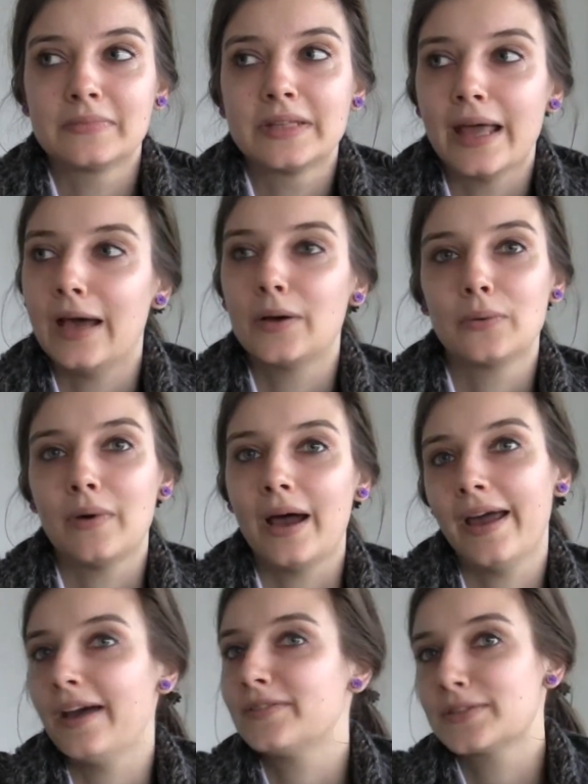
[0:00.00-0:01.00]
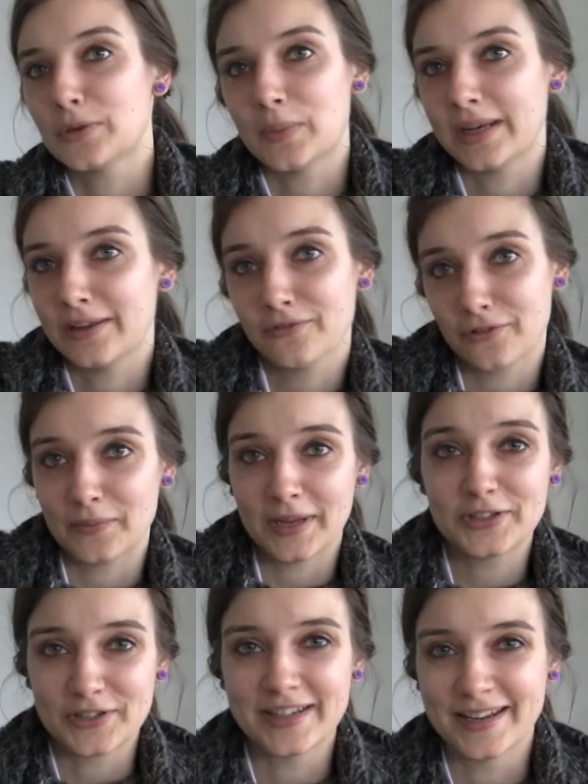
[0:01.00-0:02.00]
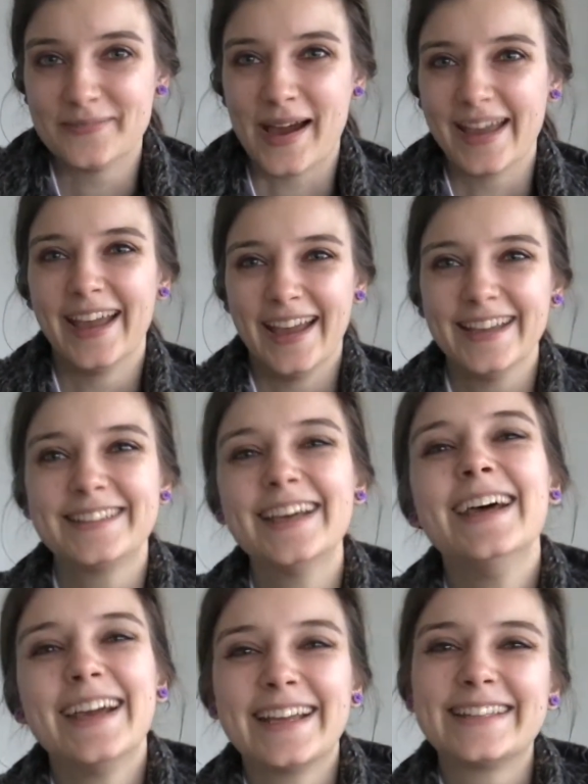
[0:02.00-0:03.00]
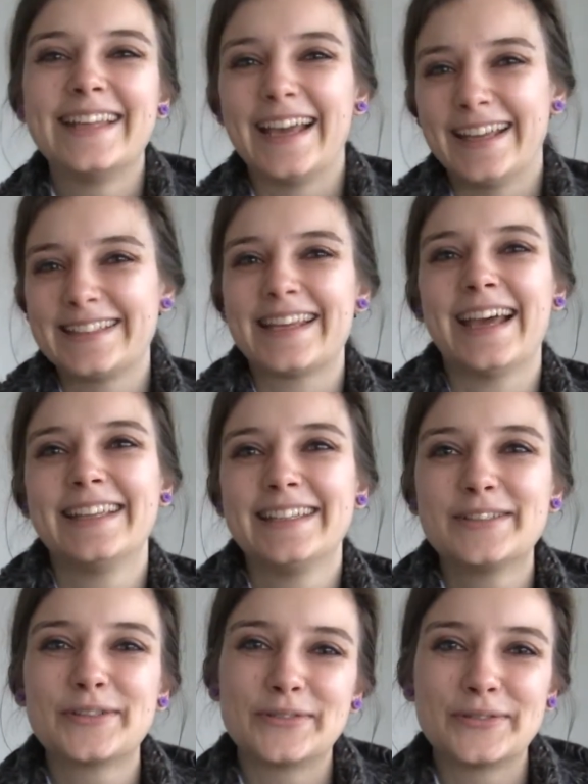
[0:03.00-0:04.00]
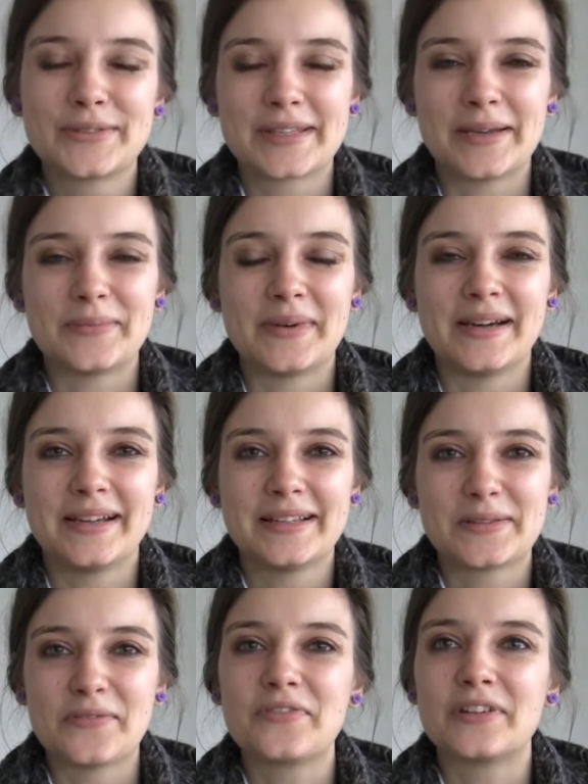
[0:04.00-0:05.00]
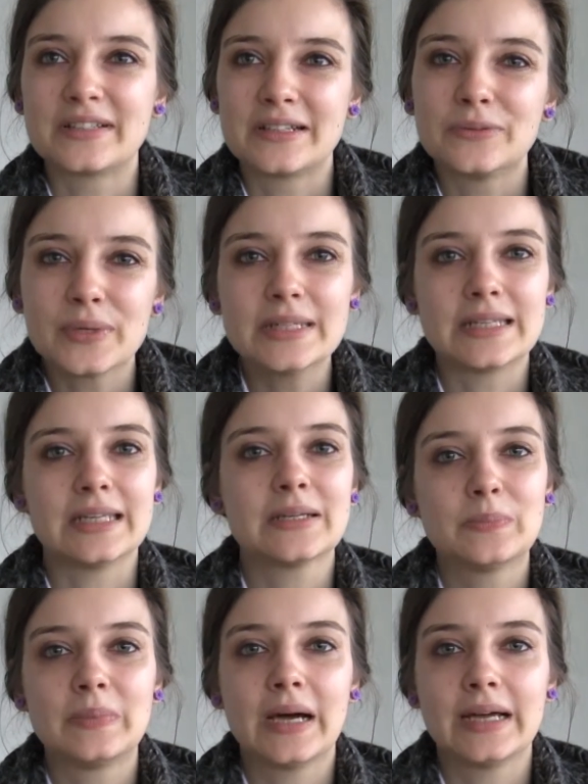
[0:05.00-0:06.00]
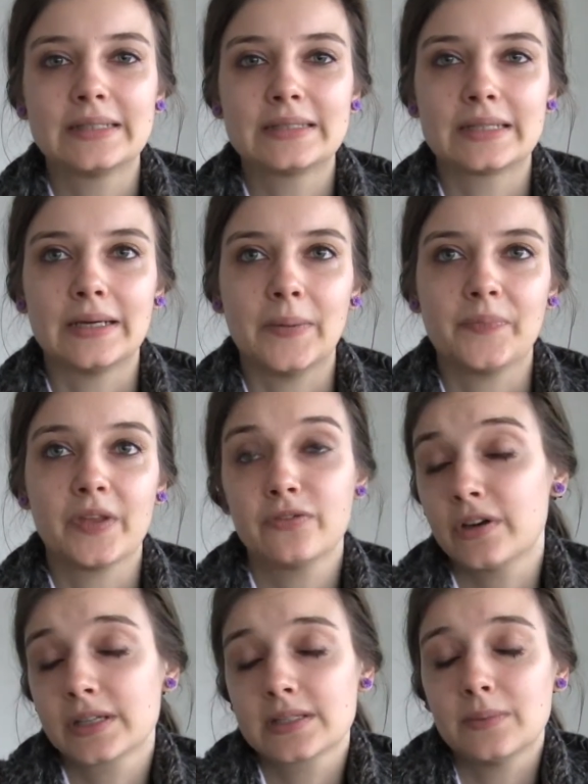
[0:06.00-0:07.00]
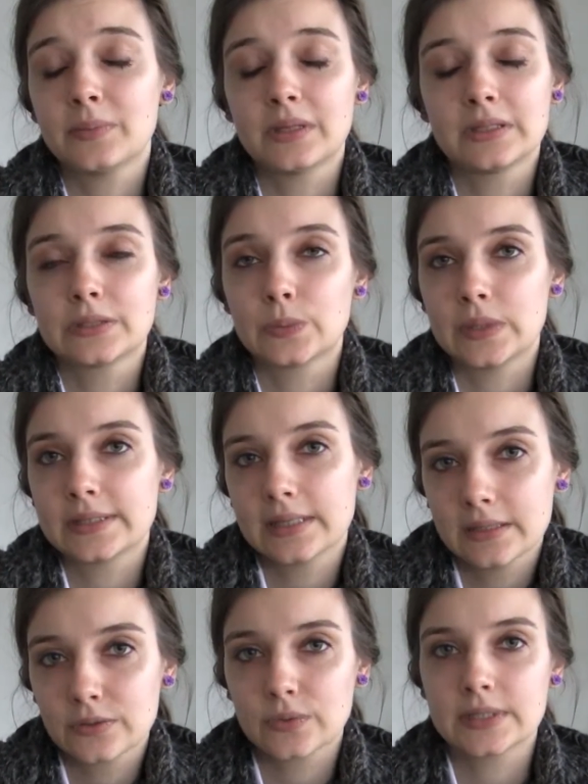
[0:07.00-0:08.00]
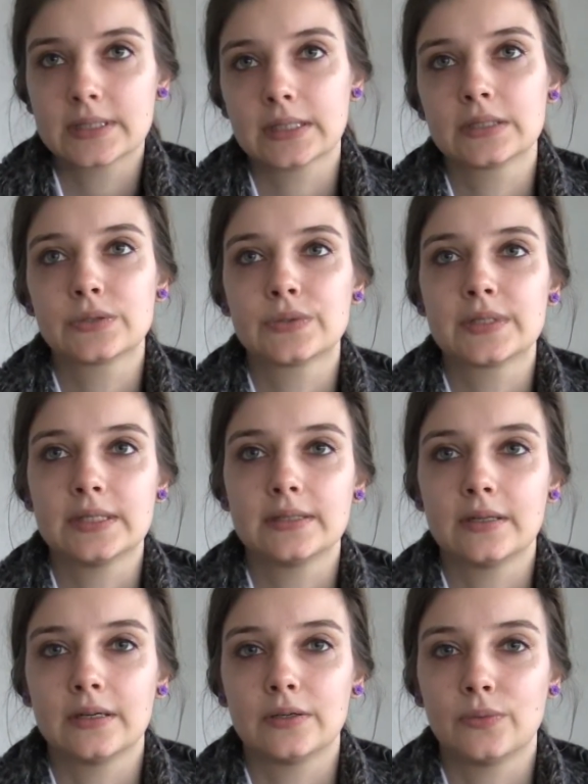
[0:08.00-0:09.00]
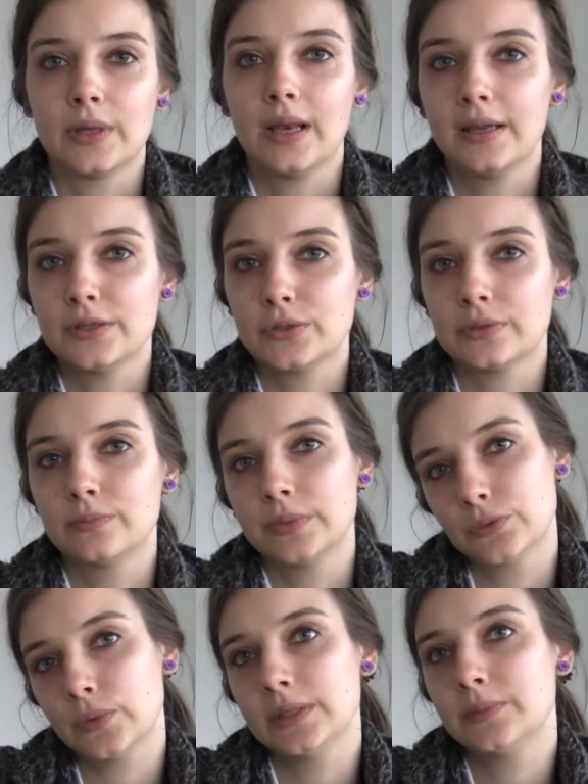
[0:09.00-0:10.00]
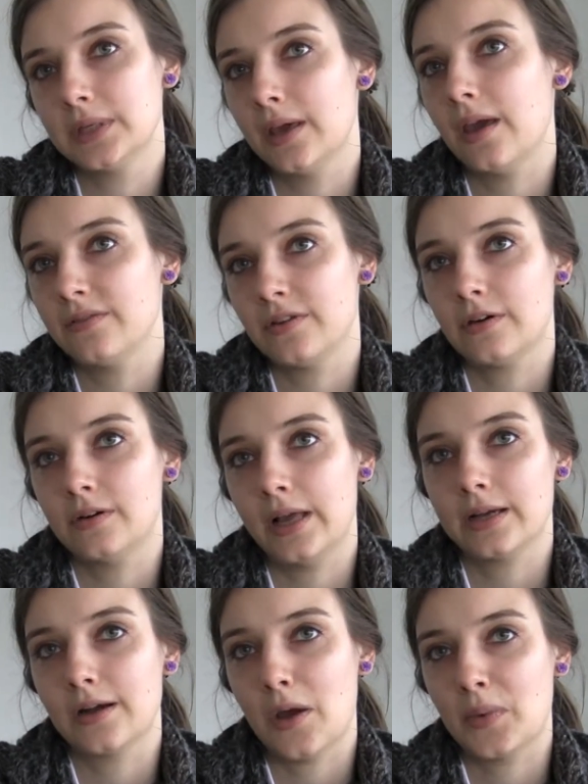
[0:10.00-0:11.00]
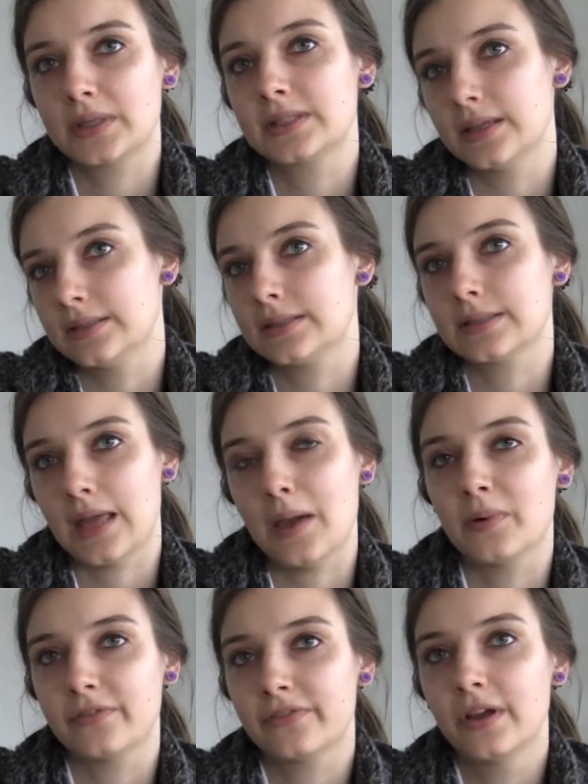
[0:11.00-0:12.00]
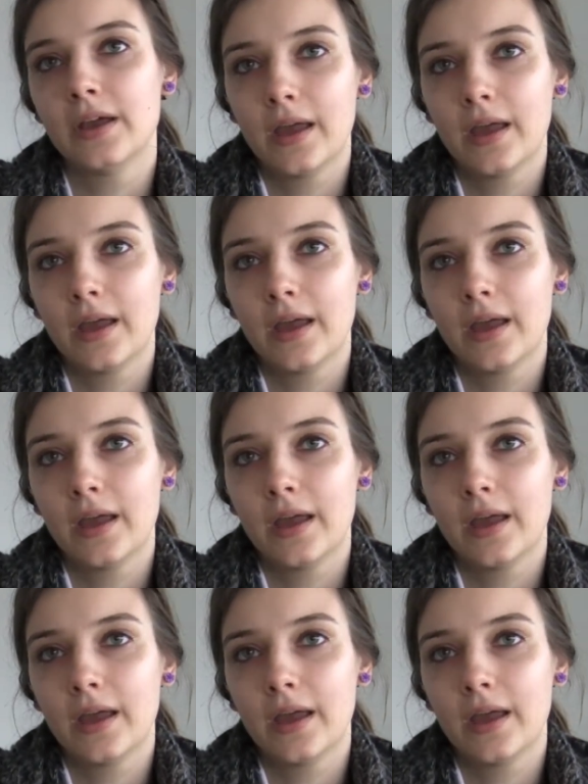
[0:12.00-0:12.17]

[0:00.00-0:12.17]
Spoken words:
now I have so many information in my head that I need to do some further reading, but for example, it was interesting to see the relation between behavioral economics and this type of